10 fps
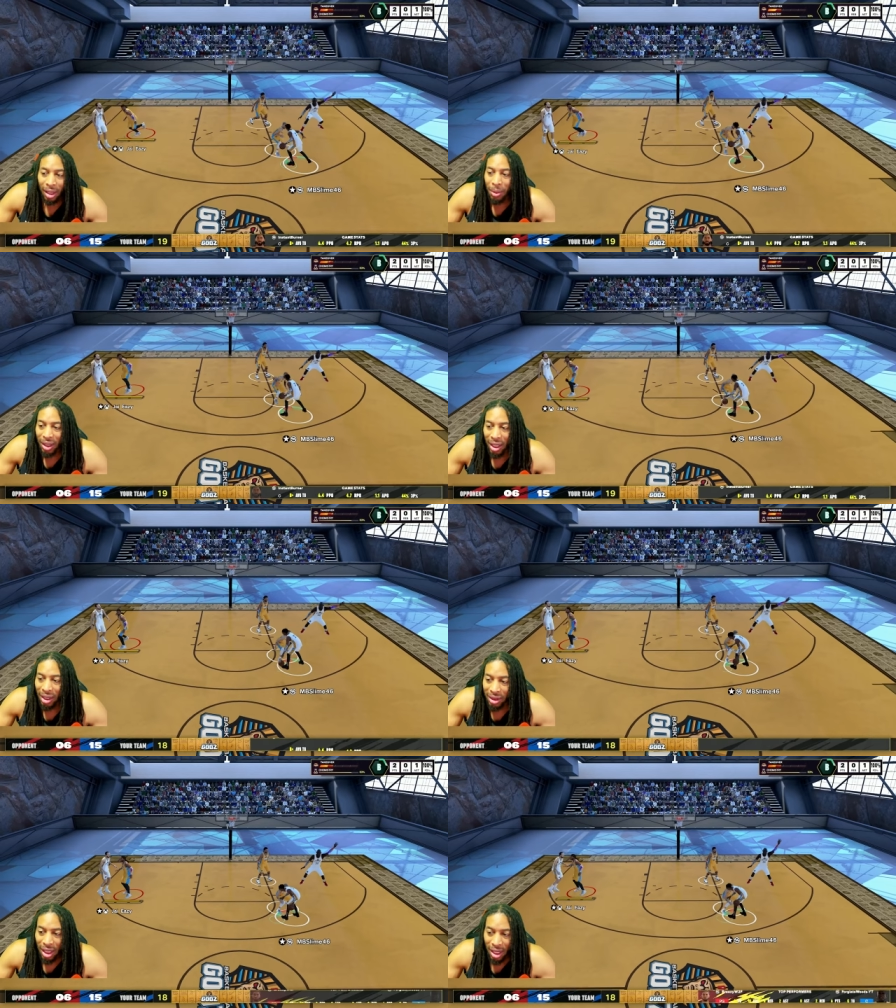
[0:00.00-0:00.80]
Yeah,
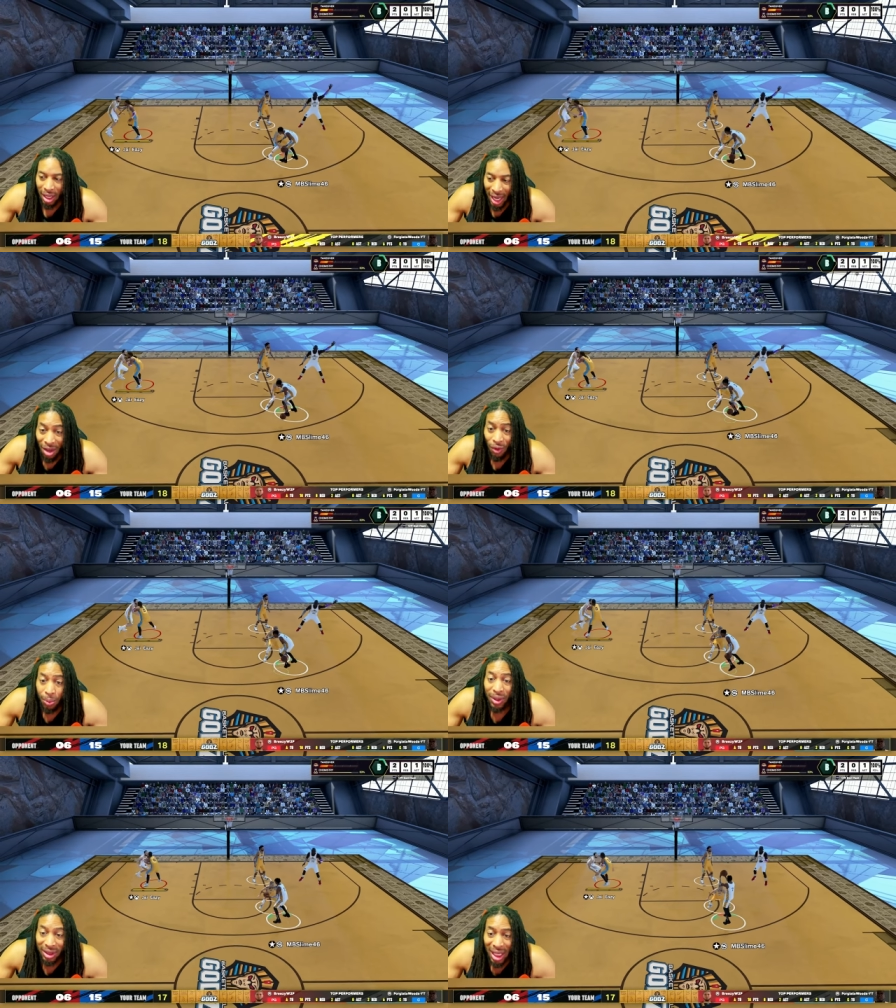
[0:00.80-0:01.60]
because every
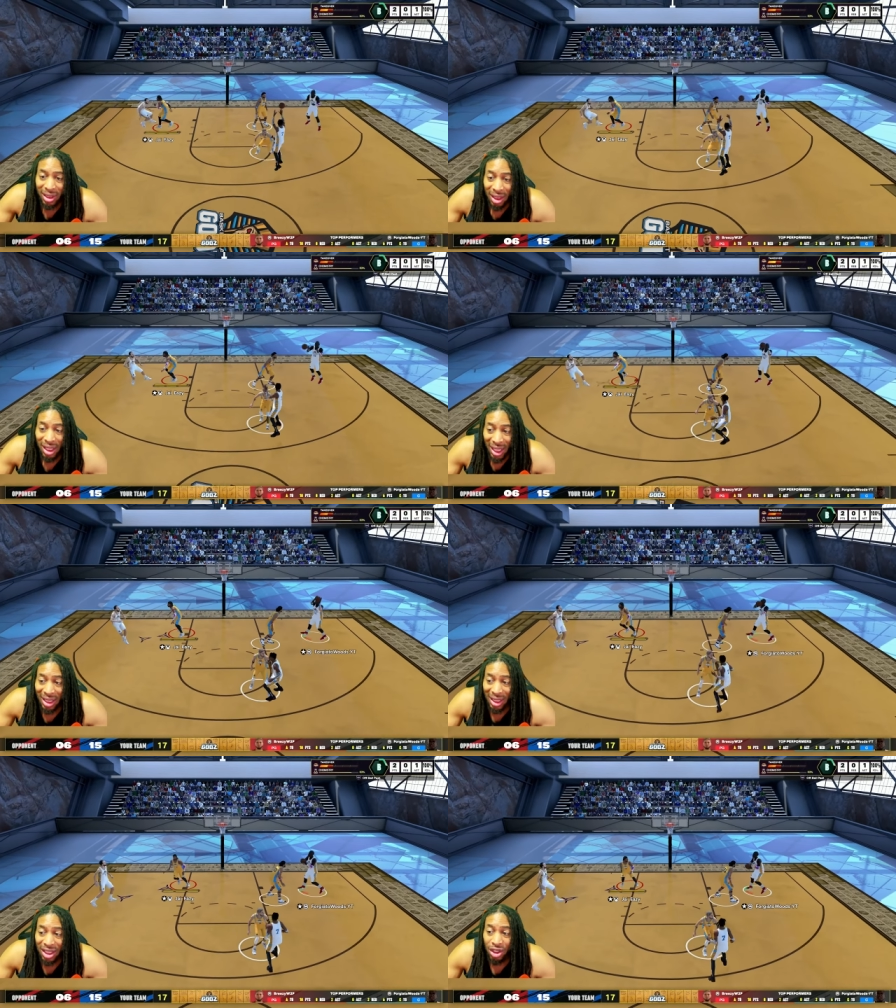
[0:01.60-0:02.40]
possession
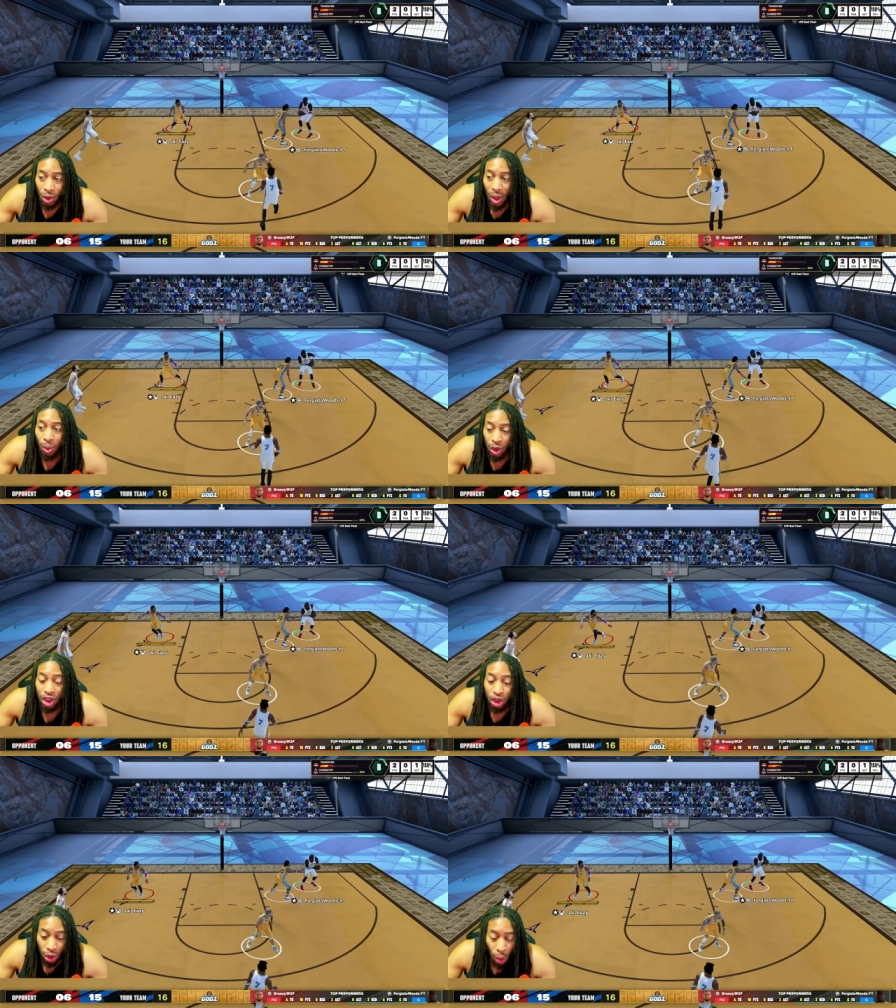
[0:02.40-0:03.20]
in this joint was
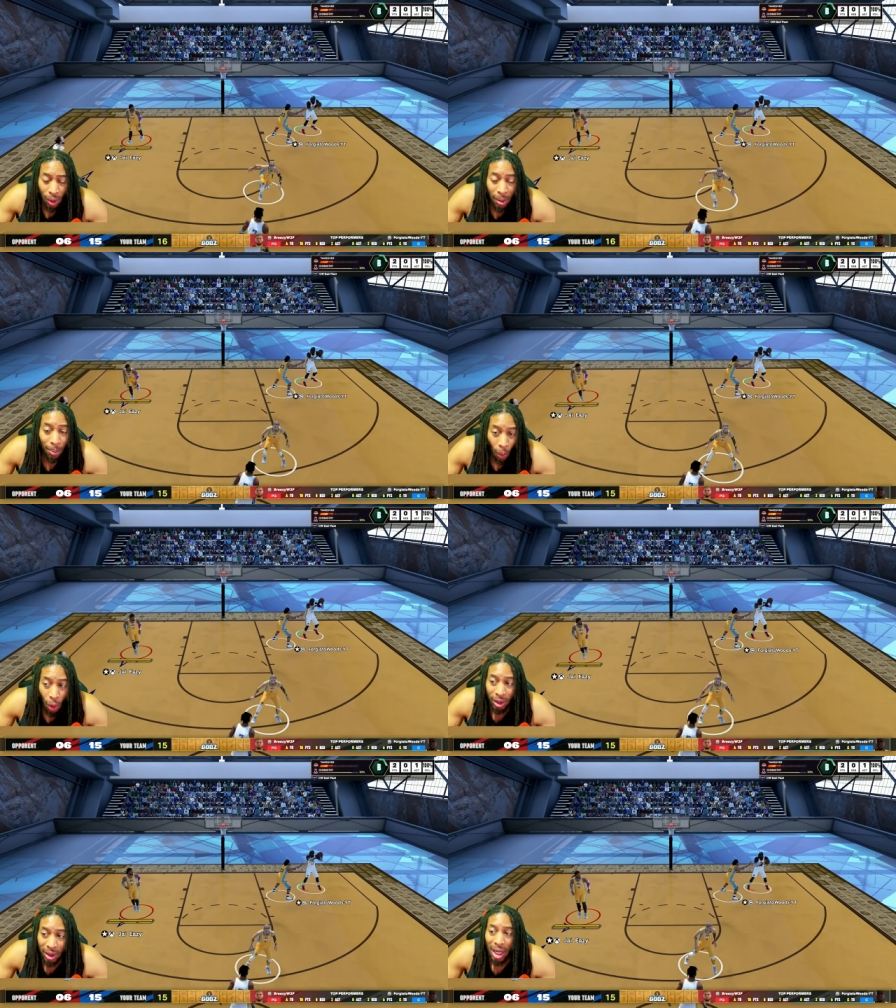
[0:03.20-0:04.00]
so
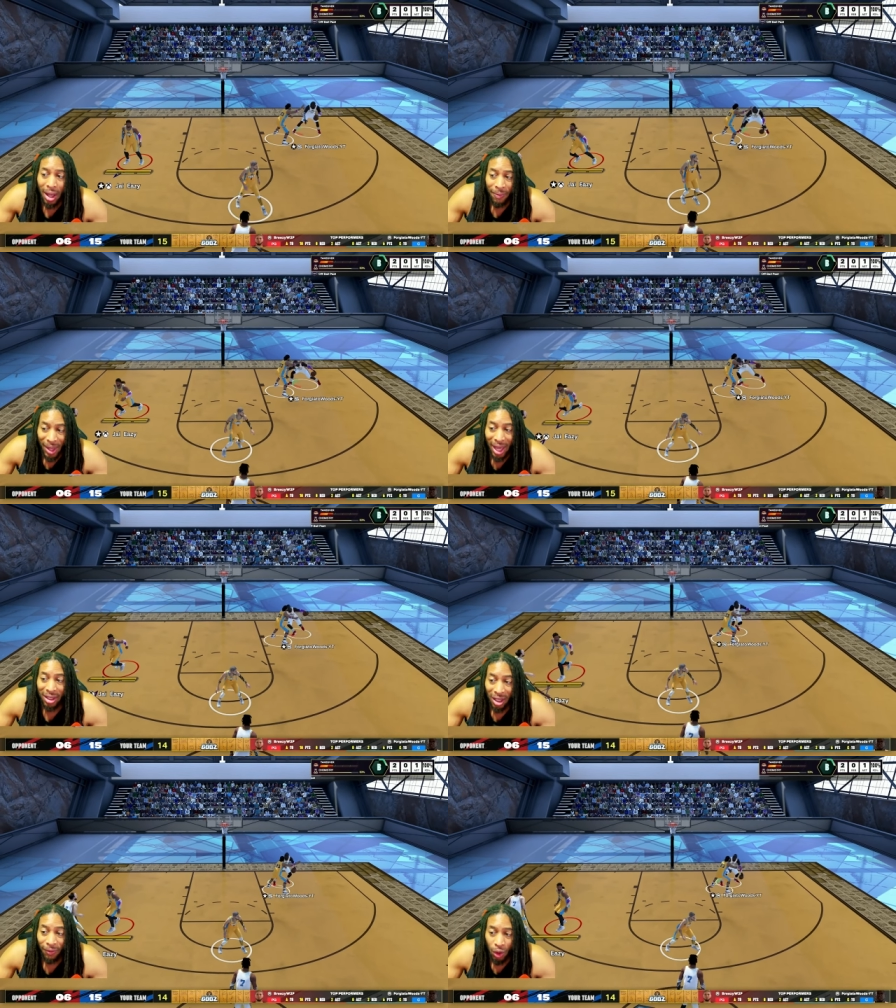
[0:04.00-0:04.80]
important that
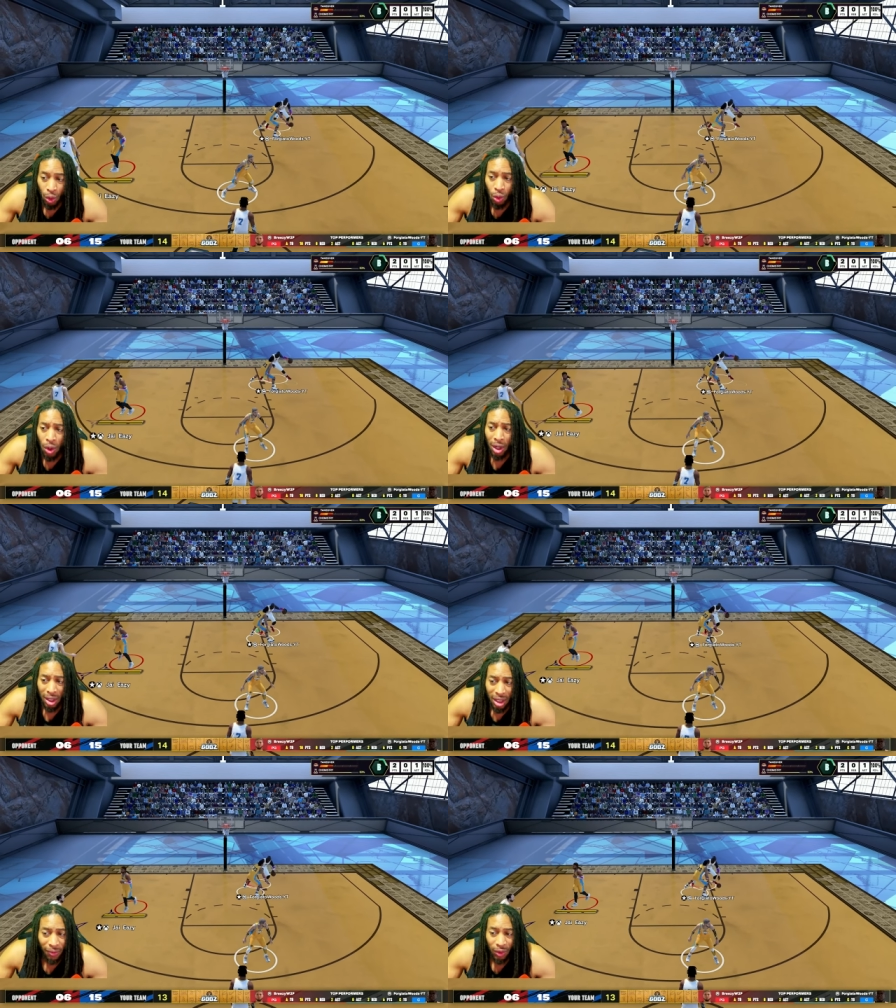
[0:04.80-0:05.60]
if you
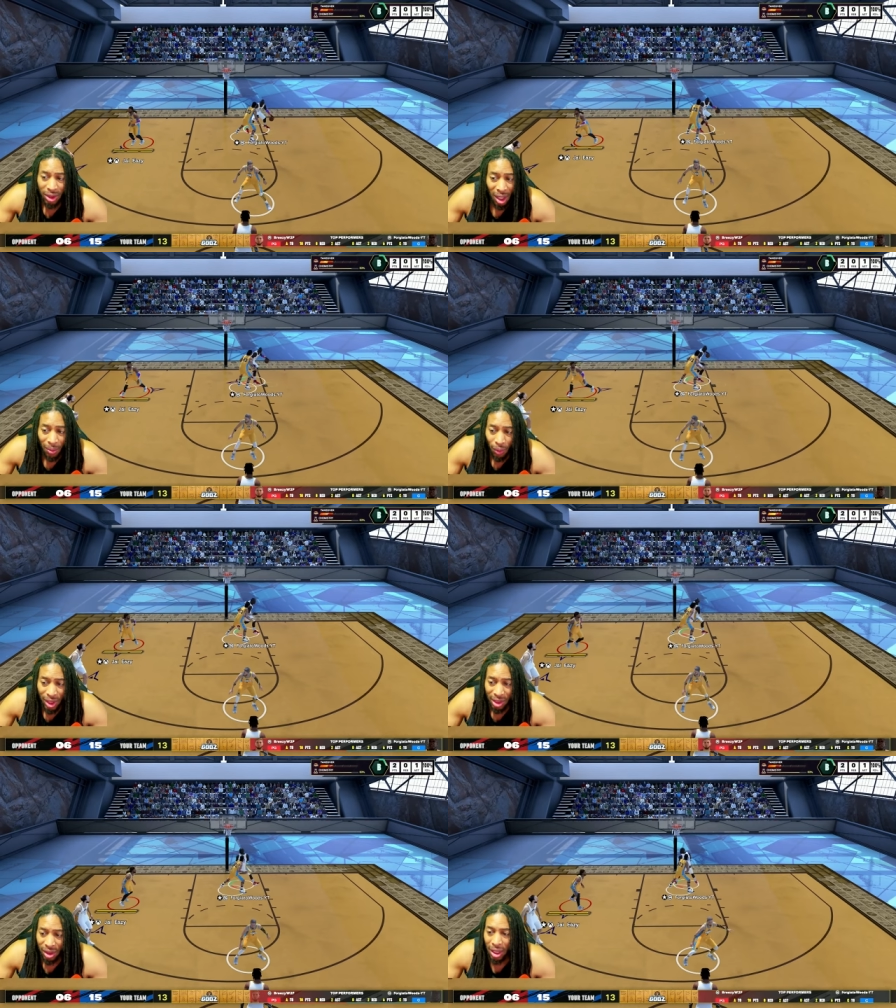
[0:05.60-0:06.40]
if for some
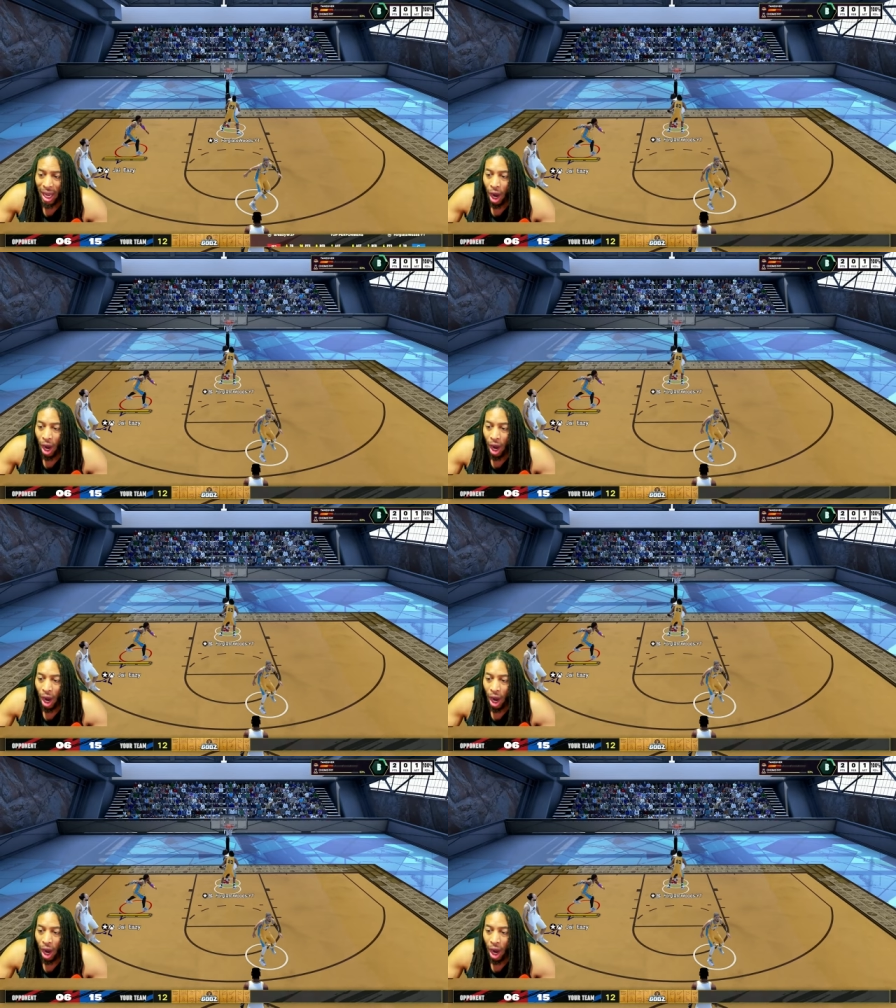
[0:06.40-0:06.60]
reason,